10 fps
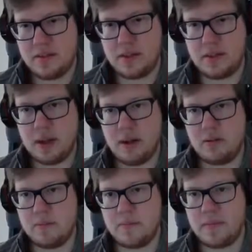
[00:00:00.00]
There we
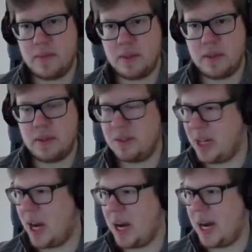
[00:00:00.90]
go.
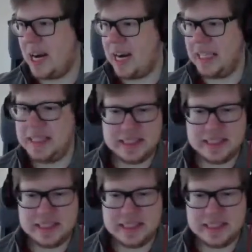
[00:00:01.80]
Ta-da!